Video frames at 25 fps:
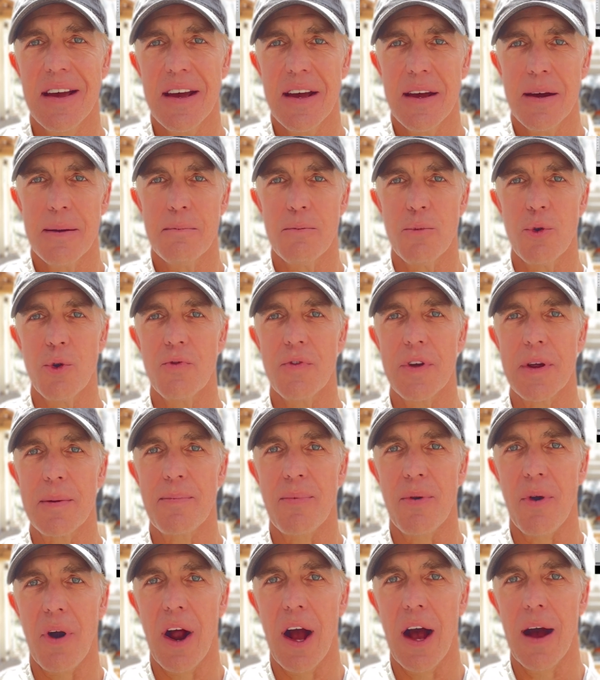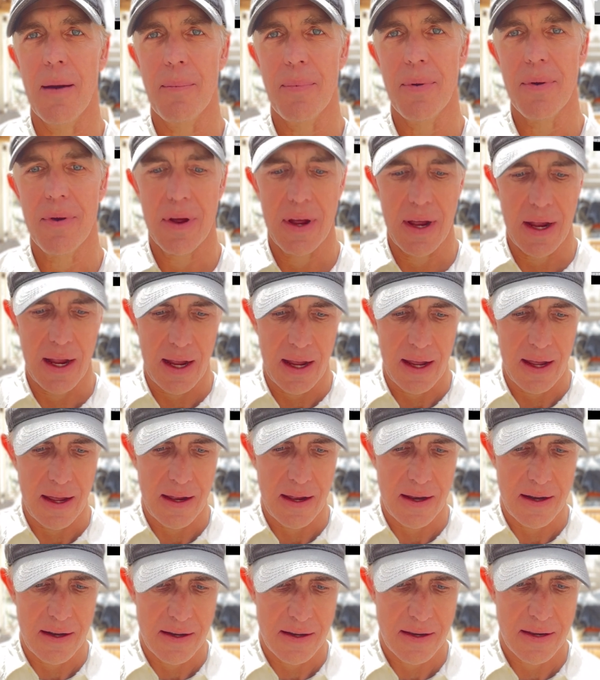movie prop,
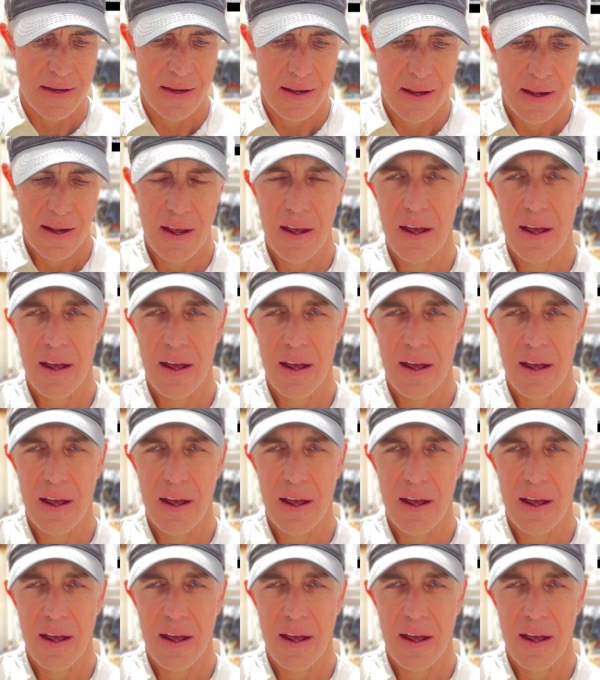and